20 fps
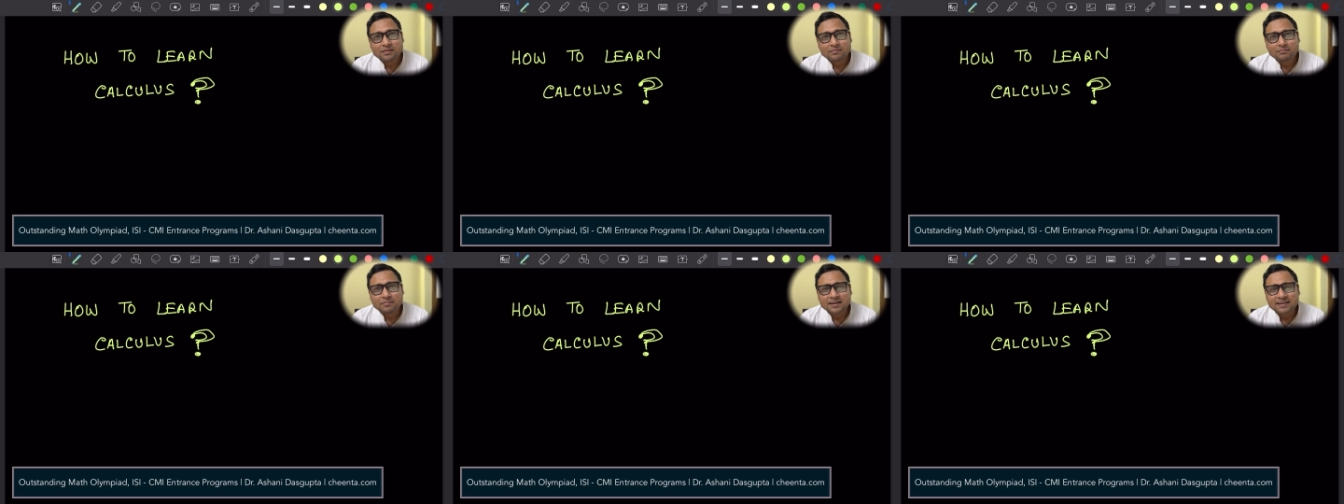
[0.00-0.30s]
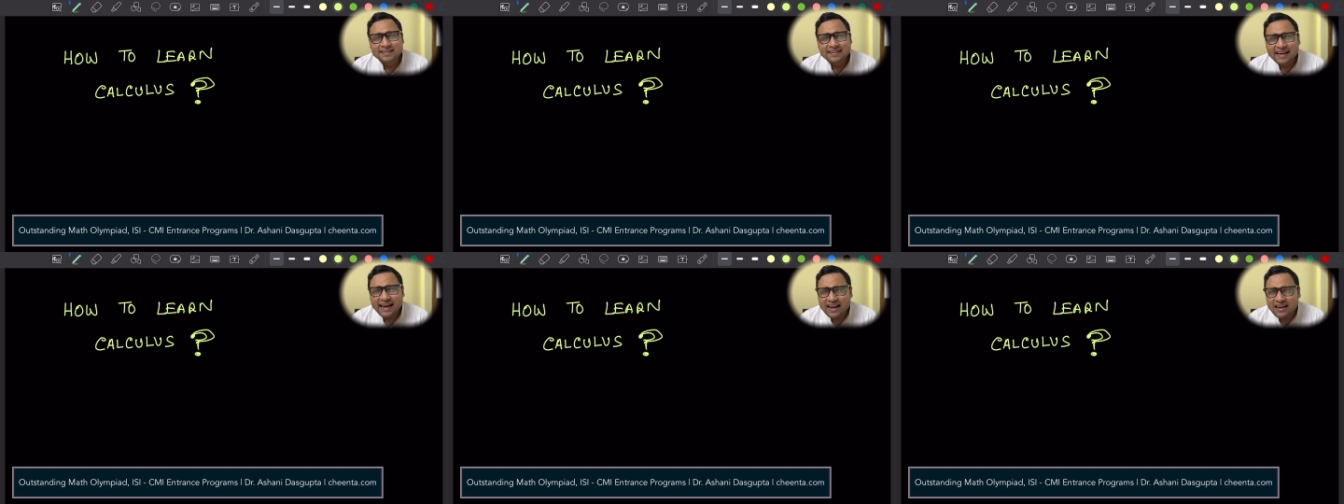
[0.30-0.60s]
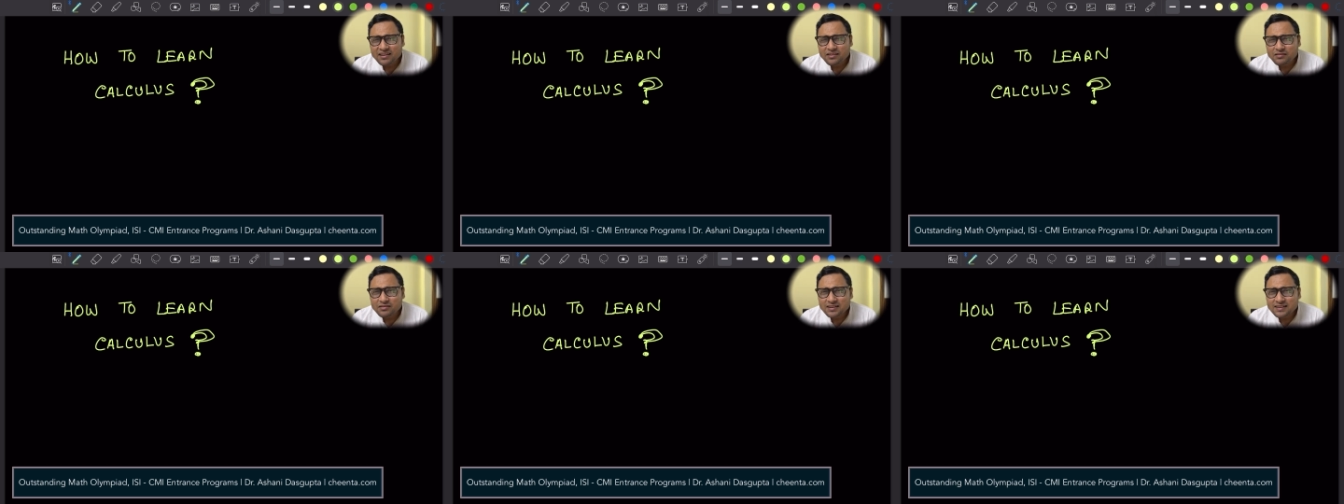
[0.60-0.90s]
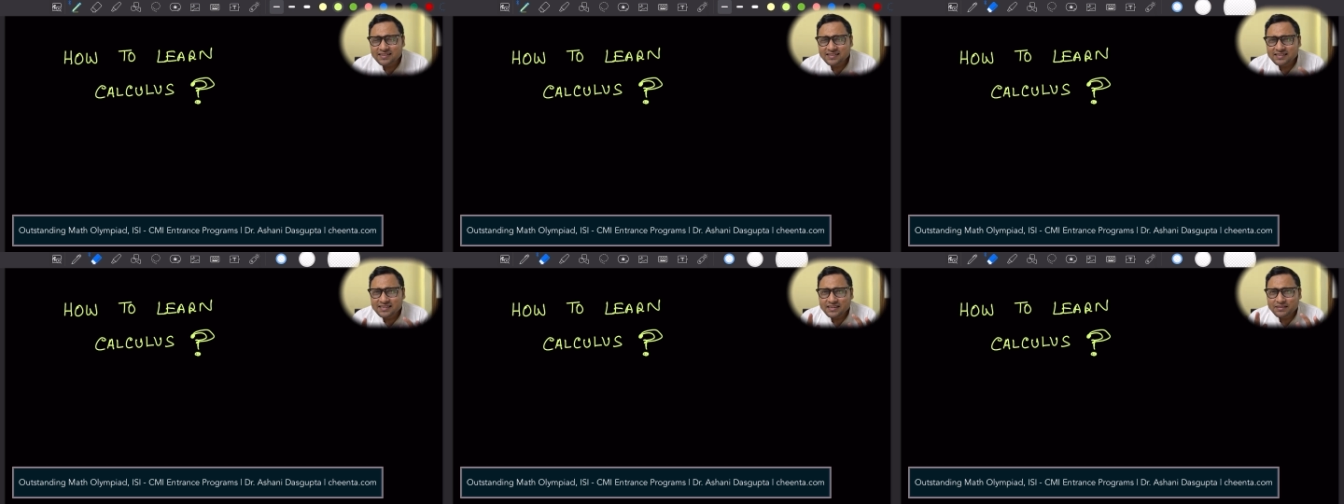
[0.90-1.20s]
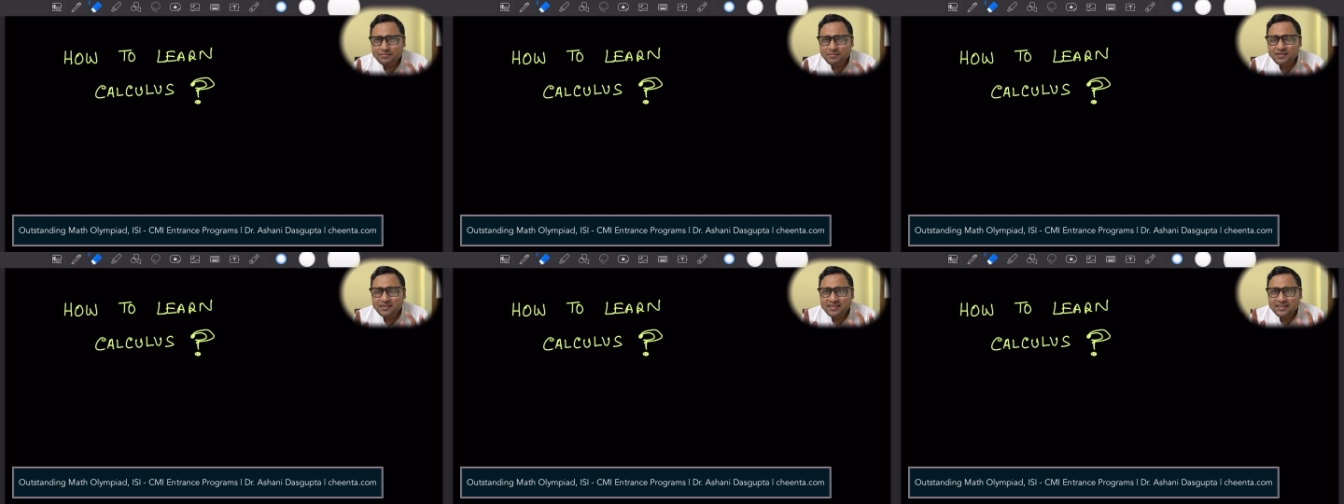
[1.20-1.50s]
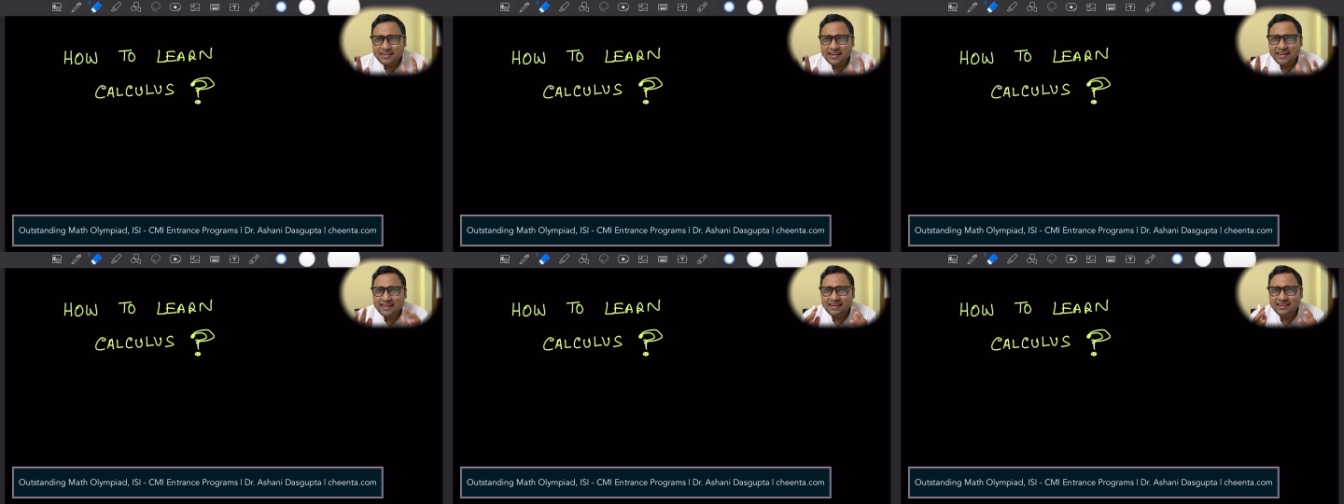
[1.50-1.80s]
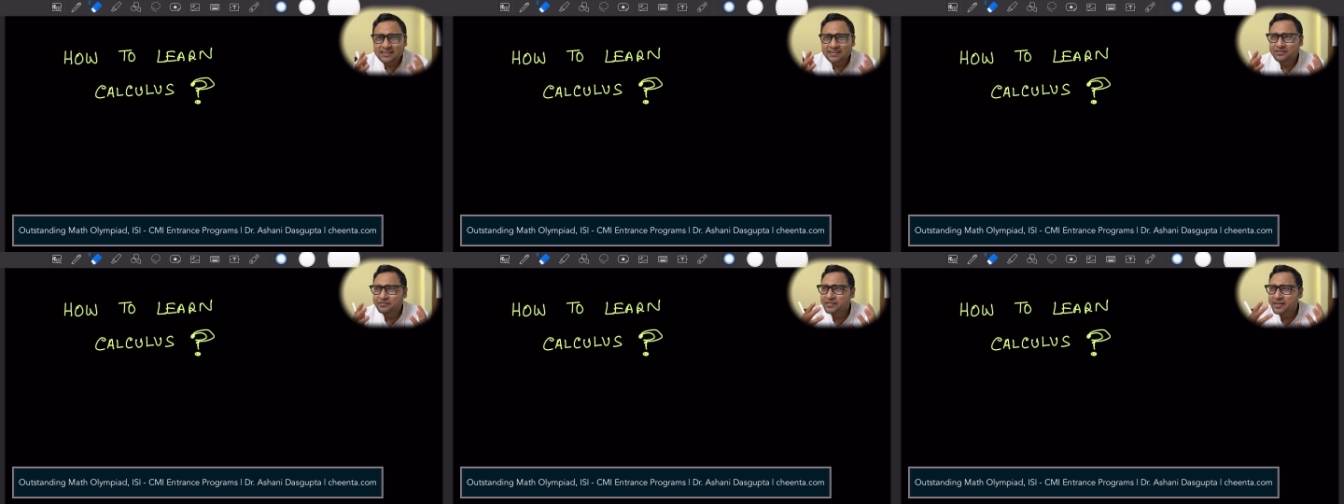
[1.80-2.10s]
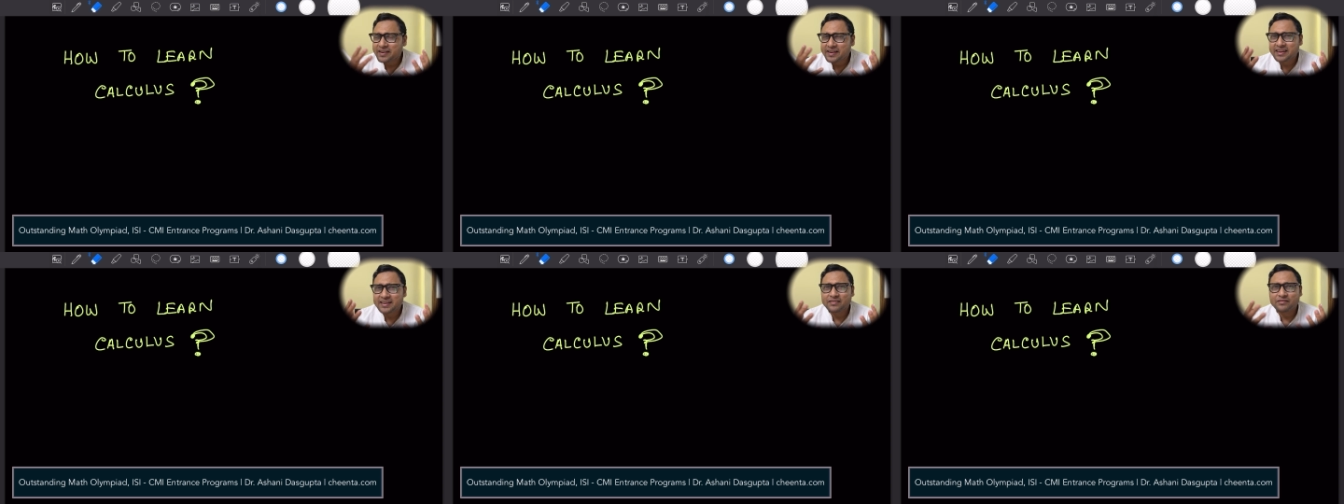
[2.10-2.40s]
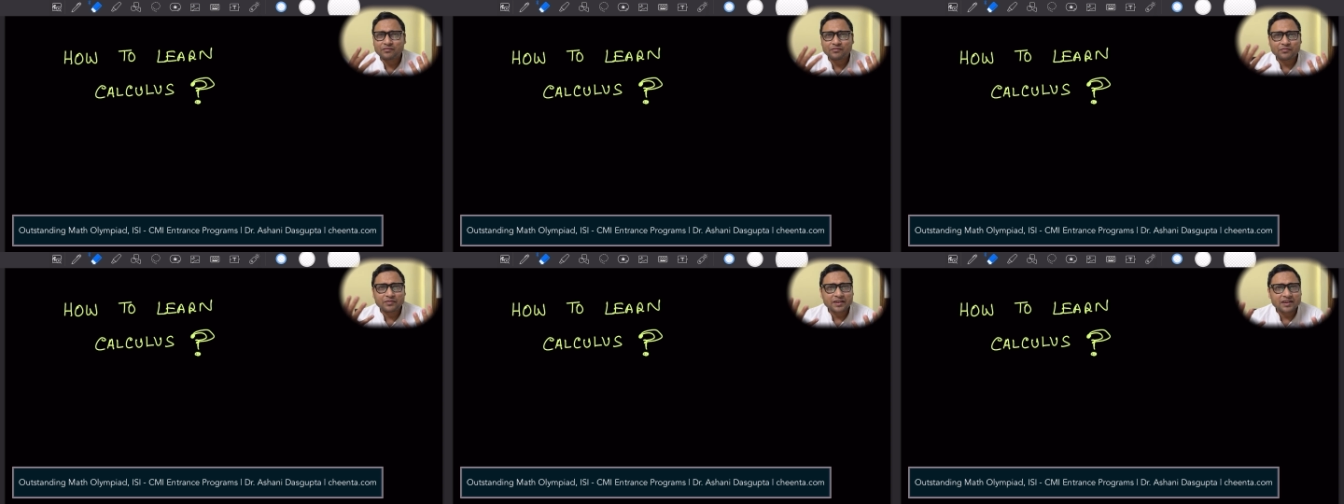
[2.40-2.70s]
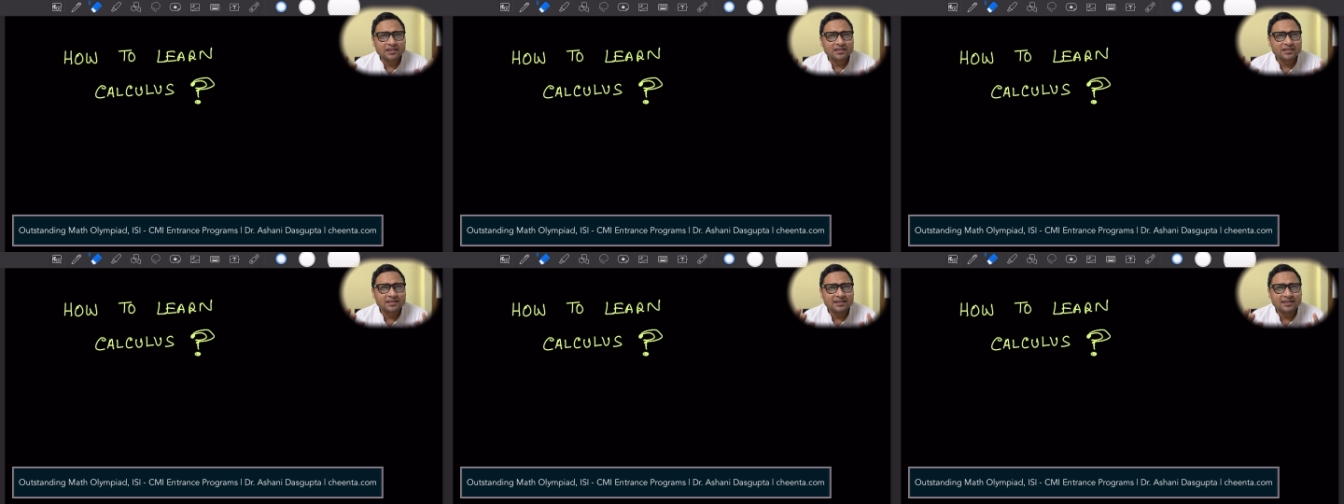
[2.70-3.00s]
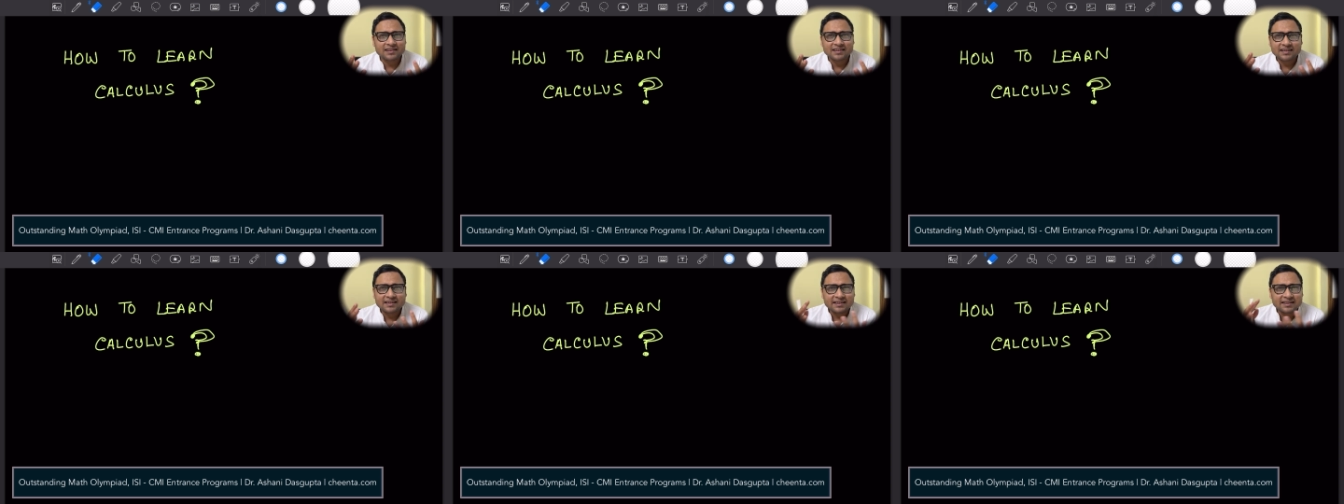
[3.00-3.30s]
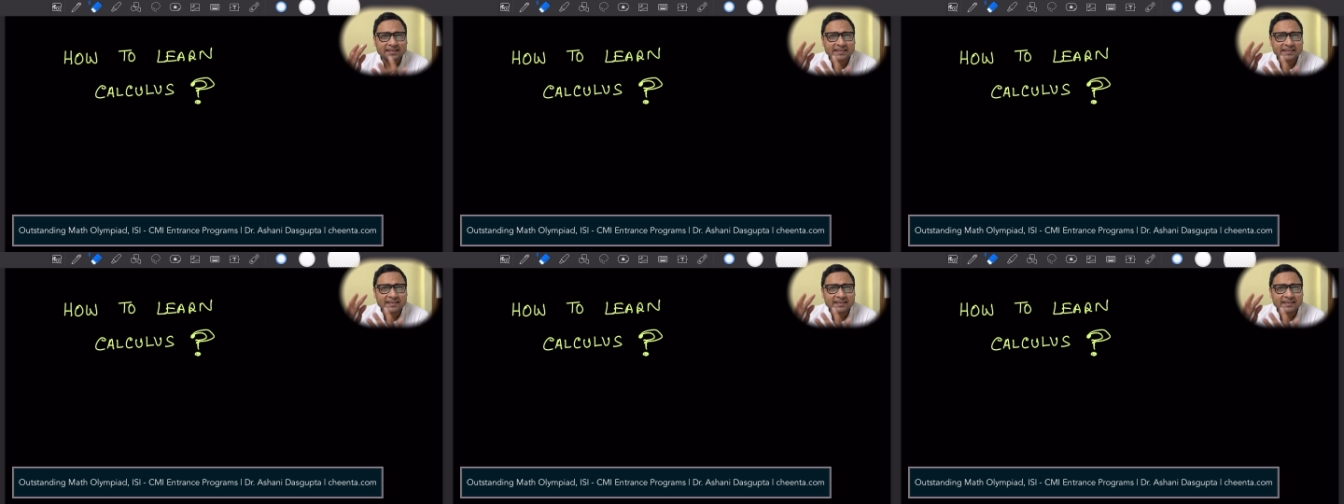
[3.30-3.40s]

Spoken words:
But calculus seems like a very weird,